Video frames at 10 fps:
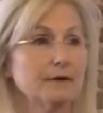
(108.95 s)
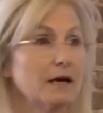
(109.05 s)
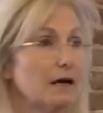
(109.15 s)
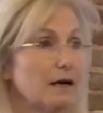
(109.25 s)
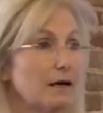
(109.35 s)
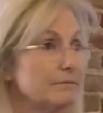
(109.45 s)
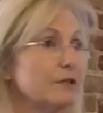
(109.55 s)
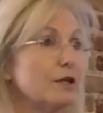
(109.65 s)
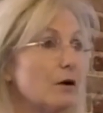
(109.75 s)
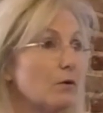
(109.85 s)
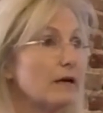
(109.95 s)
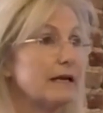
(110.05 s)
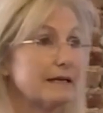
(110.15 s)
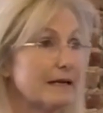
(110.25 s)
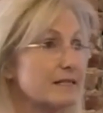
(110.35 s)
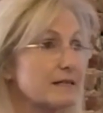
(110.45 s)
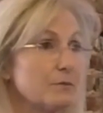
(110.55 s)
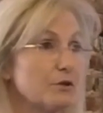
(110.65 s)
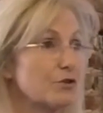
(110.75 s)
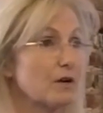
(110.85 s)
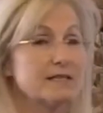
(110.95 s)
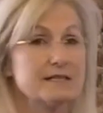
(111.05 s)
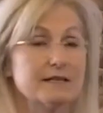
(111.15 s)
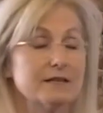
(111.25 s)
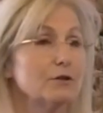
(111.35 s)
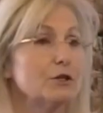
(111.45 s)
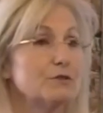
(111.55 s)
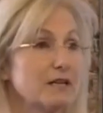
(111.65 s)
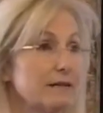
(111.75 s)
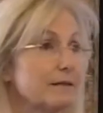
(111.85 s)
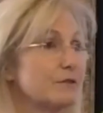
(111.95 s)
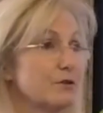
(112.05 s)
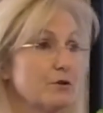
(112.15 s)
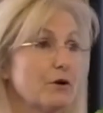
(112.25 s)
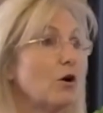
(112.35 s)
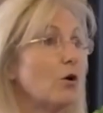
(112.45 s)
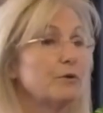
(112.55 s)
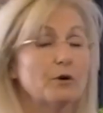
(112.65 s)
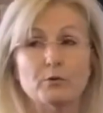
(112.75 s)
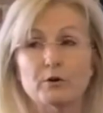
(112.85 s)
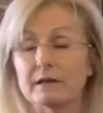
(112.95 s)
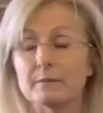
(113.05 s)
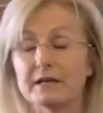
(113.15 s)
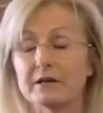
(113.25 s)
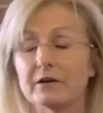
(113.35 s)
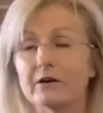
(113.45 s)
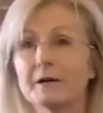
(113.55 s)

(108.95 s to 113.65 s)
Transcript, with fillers: uh, you know, in case someone tries to kill you, take them to your home, don't bring them here.